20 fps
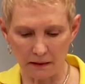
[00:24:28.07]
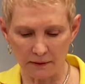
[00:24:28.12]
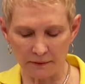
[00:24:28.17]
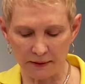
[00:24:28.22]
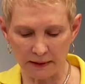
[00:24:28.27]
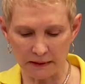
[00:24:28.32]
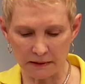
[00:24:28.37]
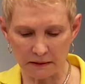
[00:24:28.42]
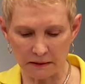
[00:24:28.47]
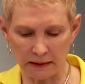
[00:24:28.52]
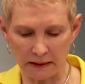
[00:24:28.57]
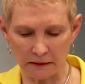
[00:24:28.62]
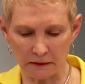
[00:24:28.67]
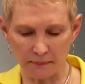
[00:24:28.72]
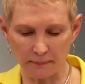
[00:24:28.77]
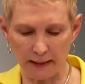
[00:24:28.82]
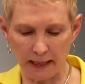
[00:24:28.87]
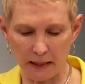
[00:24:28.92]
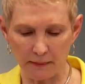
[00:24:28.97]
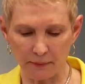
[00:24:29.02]
that, as
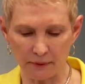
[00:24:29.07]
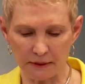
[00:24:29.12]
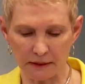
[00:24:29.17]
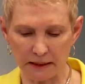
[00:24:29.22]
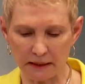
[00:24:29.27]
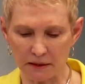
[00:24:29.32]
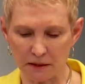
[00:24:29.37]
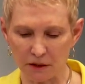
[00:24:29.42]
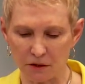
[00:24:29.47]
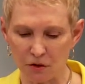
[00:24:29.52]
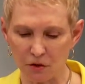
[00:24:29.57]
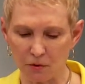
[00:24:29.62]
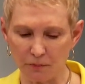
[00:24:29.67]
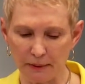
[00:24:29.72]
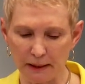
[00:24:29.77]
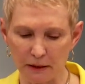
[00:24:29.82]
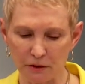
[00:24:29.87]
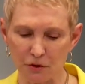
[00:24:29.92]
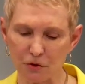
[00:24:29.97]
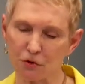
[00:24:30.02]
the Bible says, that you're
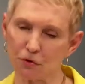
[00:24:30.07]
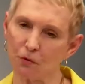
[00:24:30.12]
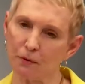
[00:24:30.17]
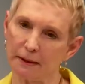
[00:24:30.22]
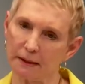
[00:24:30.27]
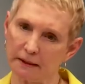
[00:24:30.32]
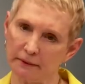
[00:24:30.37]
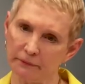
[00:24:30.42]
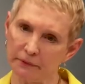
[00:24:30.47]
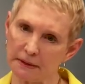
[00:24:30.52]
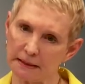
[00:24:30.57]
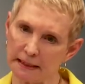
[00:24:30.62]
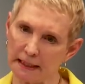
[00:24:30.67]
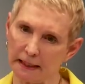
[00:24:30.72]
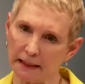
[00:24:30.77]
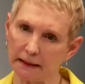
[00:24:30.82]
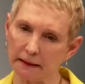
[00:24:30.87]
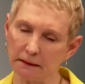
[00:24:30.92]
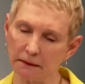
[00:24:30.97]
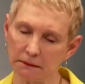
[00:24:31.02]
being destroyed every
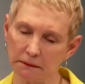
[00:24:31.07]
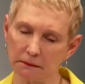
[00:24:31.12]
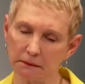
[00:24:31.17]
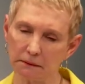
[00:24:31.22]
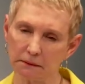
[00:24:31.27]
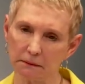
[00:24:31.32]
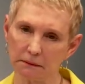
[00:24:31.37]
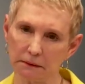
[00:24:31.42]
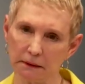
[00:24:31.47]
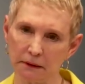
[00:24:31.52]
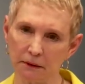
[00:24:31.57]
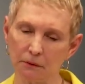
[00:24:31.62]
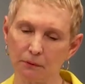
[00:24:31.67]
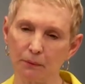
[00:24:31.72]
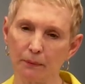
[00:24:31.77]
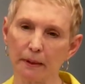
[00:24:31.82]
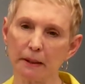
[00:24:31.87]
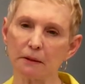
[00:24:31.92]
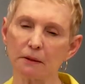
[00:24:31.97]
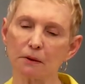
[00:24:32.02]
day. And the
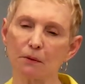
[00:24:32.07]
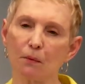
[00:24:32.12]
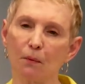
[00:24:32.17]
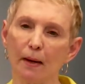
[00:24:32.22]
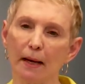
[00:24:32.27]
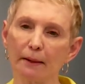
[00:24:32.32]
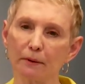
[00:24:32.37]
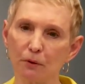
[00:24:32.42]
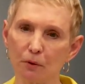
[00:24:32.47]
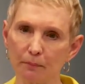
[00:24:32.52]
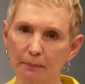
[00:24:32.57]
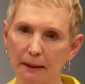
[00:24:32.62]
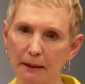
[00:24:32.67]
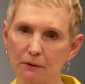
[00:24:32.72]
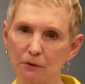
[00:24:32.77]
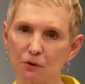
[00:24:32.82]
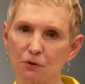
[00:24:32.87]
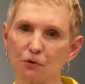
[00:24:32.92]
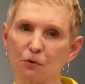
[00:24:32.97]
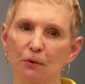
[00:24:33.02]
reason why you're
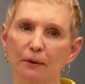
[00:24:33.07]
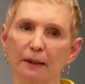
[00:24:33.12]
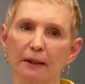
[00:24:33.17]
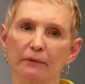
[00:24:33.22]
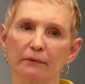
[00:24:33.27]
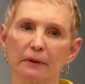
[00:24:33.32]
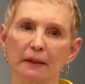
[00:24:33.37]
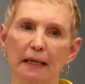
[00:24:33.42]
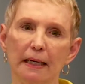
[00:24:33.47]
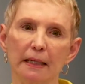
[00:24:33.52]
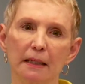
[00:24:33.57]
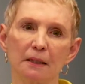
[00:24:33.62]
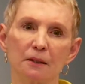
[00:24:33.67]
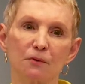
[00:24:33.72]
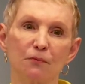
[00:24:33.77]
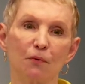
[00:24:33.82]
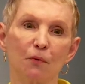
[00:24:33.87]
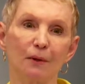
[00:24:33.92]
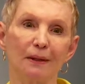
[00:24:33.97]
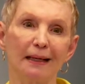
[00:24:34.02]
being destroyed every day
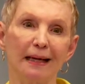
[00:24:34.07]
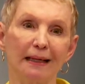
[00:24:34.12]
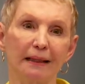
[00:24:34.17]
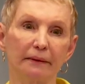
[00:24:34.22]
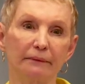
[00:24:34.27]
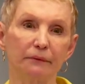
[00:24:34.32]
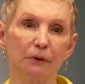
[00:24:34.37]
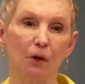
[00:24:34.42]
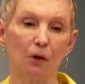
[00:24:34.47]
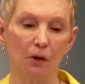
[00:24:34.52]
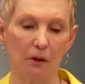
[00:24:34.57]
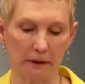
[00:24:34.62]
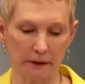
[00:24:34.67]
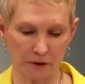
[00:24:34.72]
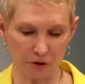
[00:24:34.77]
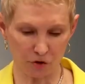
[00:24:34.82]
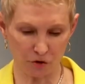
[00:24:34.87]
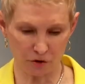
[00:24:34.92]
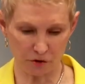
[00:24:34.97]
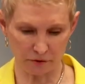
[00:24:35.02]
is for lack of
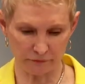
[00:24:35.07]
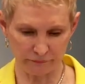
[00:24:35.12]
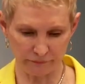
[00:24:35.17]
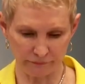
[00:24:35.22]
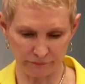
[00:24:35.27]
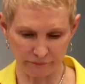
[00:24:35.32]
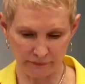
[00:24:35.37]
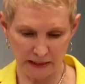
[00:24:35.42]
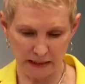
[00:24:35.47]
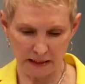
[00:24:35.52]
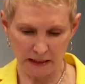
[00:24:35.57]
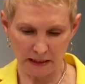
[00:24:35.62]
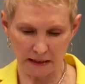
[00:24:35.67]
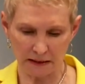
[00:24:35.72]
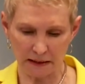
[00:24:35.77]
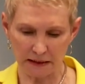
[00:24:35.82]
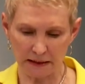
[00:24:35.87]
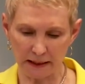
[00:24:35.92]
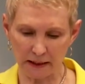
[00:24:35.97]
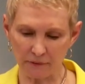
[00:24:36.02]
knowledge.
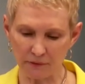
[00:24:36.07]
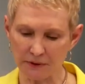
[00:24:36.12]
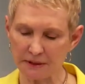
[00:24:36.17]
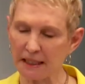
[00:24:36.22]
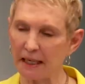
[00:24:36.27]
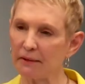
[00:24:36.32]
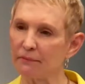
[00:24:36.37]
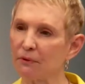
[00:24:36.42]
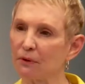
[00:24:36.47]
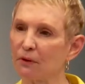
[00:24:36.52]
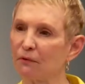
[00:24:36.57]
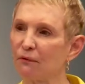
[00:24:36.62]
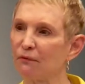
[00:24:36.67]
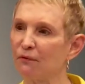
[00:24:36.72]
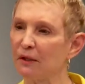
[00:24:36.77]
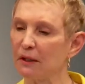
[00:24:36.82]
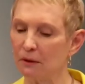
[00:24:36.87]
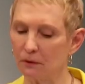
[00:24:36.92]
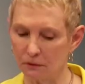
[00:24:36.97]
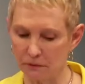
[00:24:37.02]
The devil is having a
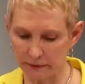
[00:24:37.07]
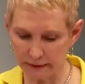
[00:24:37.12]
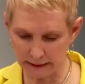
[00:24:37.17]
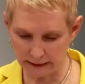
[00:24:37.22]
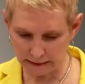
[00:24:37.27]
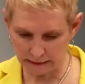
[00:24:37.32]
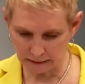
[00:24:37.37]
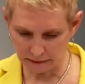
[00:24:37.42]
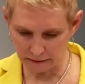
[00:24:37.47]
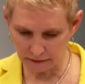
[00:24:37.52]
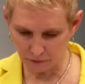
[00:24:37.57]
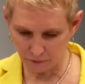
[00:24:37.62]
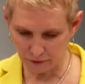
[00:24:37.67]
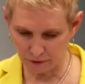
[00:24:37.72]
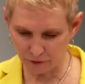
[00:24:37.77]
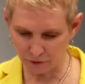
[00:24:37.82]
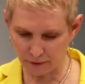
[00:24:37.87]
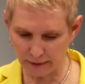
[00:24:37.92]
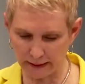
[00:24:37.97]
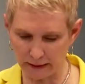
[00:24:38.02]
field day
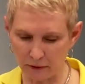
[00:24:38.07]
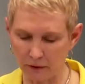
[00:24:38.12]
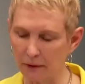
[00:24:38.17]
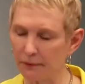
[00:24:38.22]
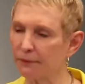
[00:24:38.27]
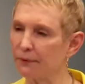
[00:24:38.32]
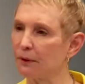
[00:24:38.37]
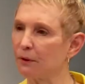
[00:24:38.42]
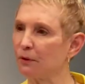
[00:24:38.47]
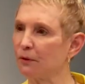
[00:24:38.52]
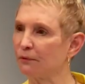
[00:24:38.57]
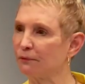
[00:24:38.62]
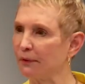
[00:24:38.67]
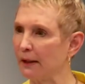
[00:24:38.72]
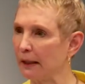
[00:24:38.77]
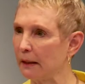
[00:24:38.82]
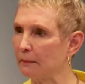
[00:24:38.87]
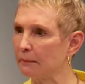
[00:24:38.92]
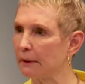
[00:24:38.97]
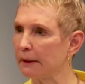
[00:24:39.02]
with your health and your
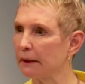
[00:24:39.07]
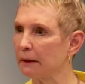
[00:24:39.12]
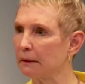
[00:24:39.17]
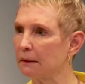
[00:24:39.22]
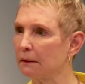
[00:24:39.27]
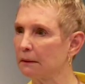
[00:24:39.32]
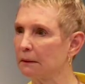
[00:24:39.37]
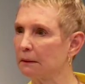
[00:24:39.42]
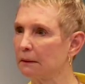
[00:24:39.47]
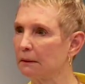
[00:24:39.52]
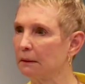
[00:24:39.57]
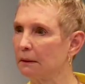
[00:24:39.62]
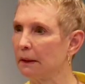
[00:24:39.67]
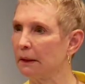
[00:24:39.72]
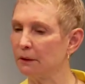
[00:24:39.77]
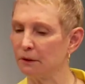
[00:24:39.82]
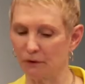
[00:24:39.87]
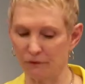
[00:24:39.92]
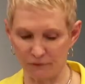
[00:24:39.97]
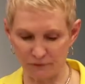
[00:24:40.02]
family
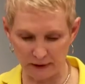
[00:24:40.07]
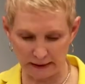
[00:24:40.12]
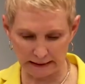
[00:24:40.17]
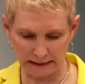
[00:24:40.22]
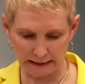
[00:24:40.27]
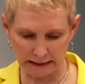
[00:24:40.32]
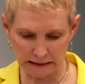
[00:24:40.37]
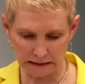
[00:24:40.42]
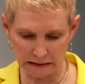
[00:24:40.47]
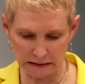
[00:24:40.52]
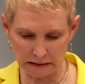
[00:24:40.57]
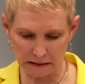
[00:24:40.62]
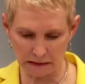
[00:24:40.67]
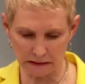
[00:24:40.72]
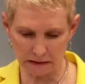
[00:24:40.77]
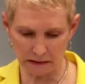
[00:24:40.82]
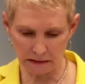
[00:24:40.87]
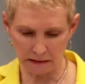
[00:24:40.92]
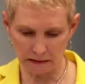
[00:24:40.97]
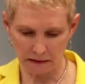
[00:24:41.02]
and your
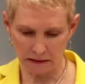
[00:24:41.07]
finances.